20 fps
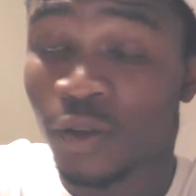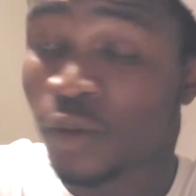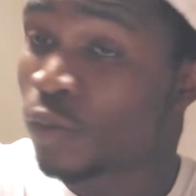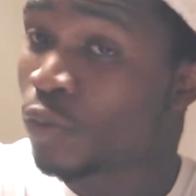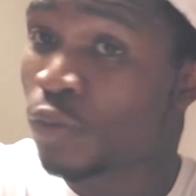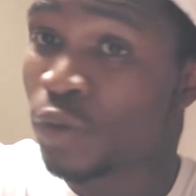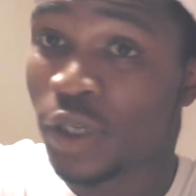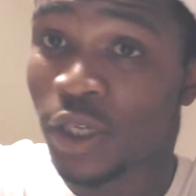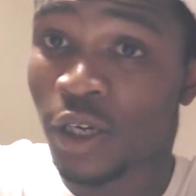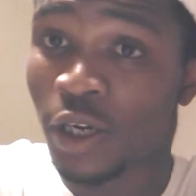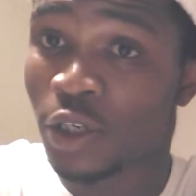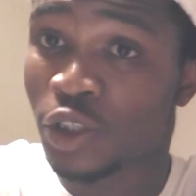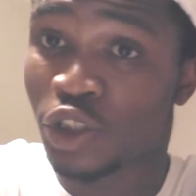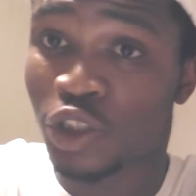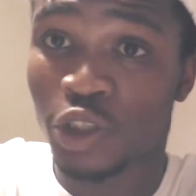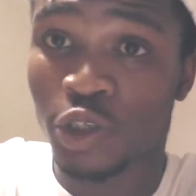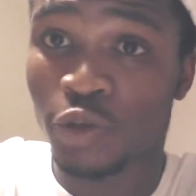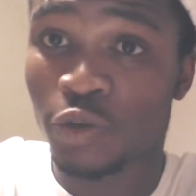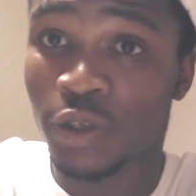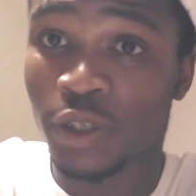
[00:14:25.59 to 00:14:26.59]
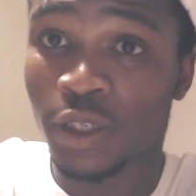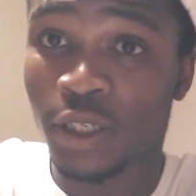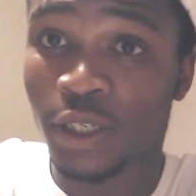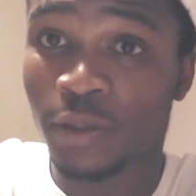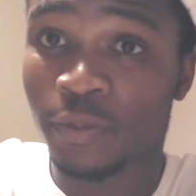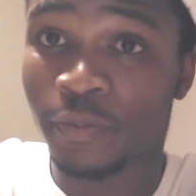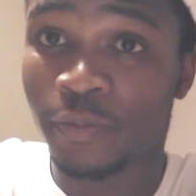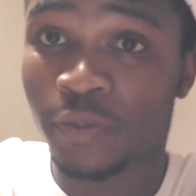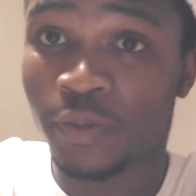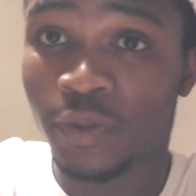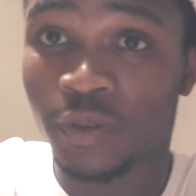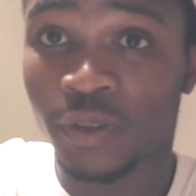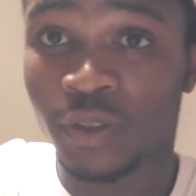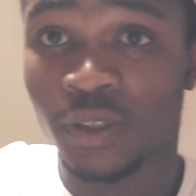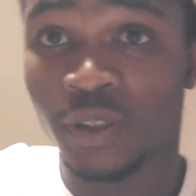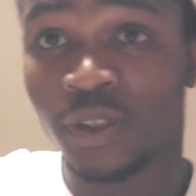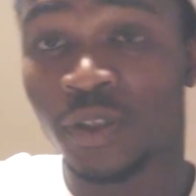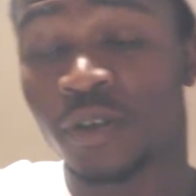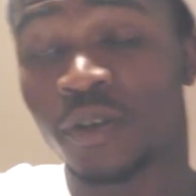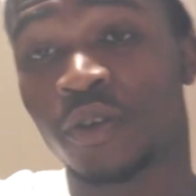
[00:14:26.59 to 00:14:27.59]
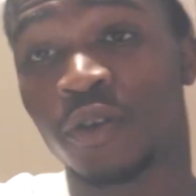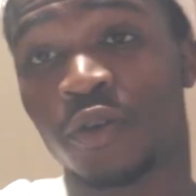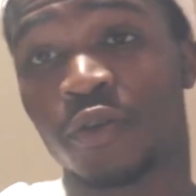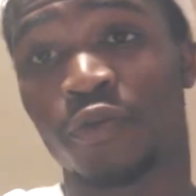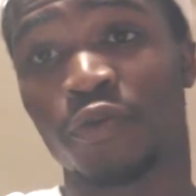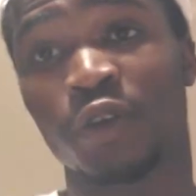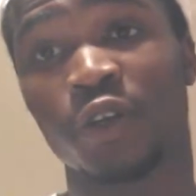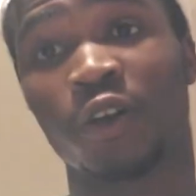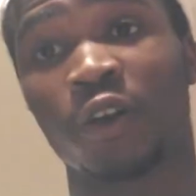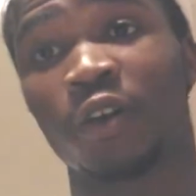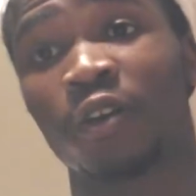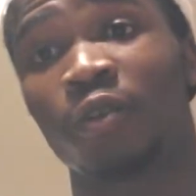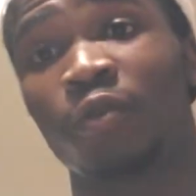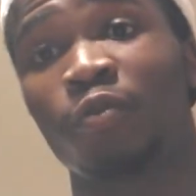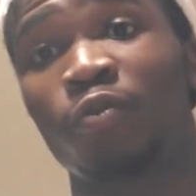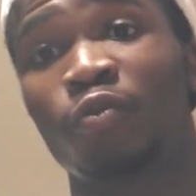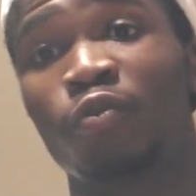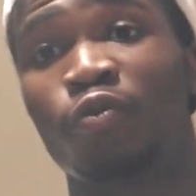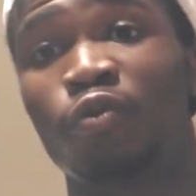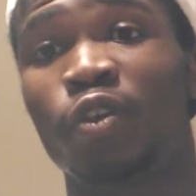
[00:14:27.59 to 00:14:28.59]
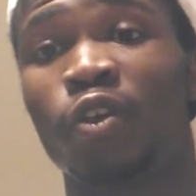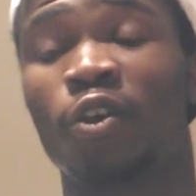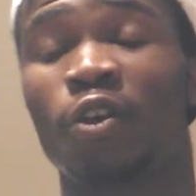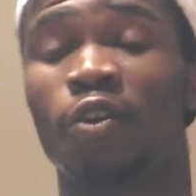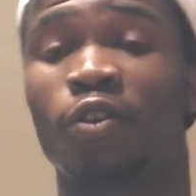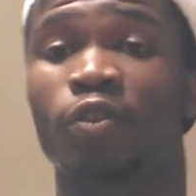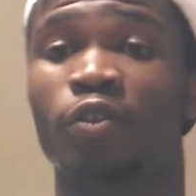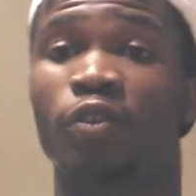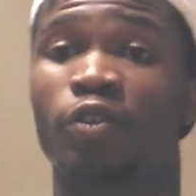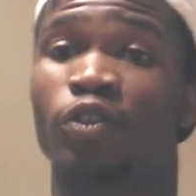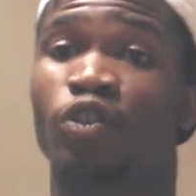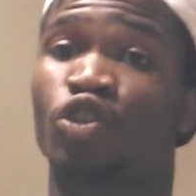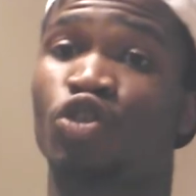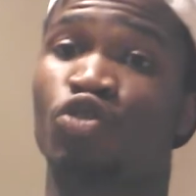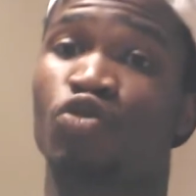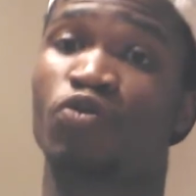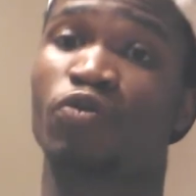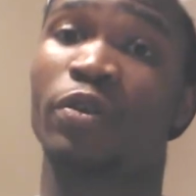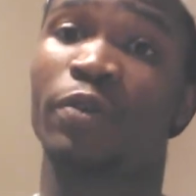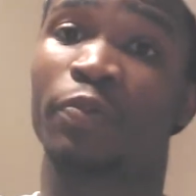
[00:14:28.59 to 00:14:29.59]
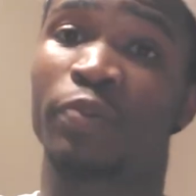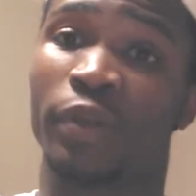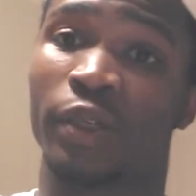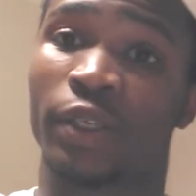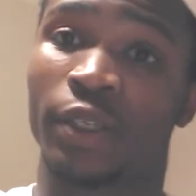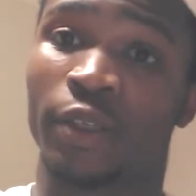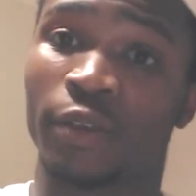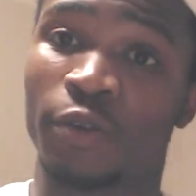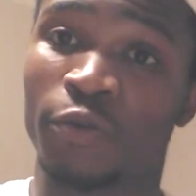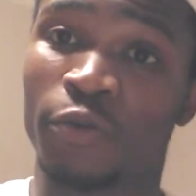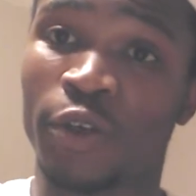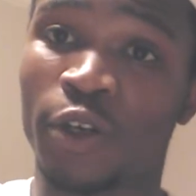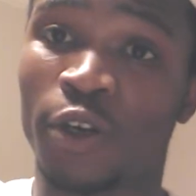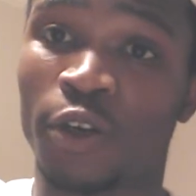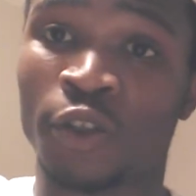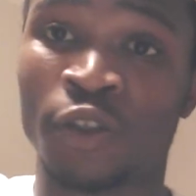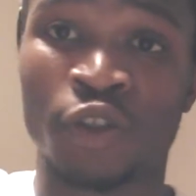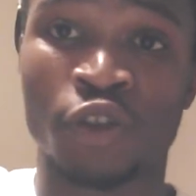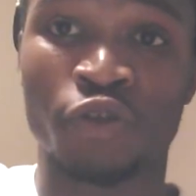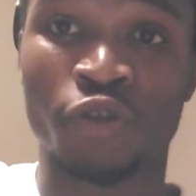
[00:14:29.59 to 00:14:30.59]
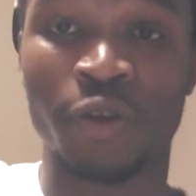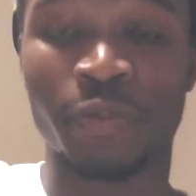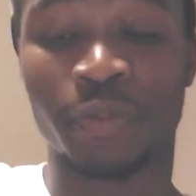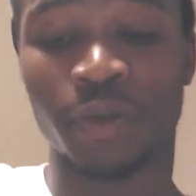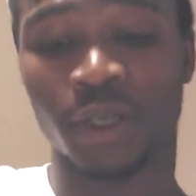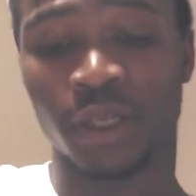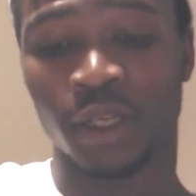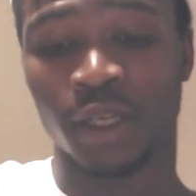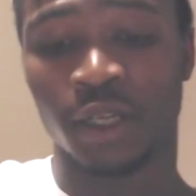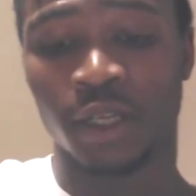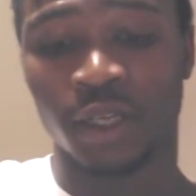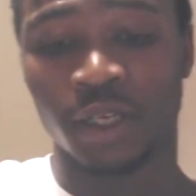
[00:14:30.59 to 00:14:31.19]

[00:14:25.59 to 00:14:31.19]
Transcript: We are screwing up. We are tripping. We are tripping.